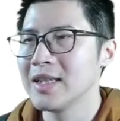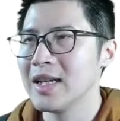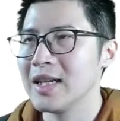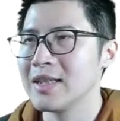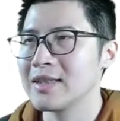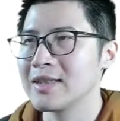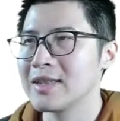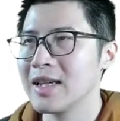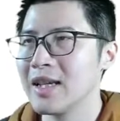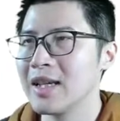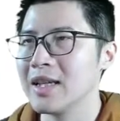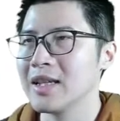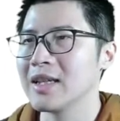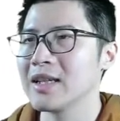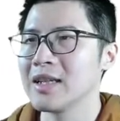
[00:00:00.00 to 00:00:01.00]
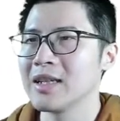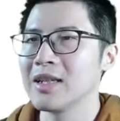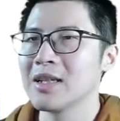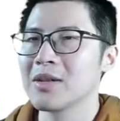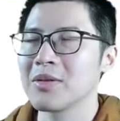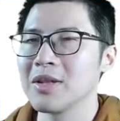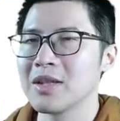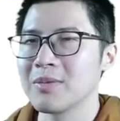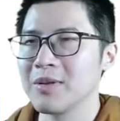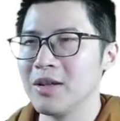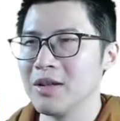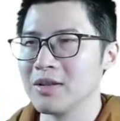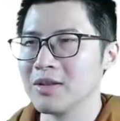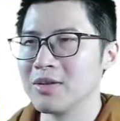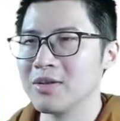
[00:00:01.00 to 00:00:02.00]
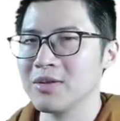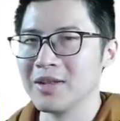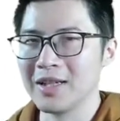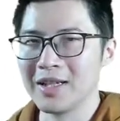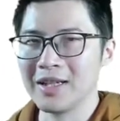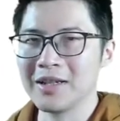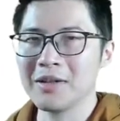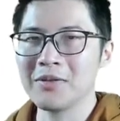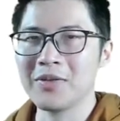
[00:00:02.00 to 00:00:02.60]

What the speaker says: and C corresponds to the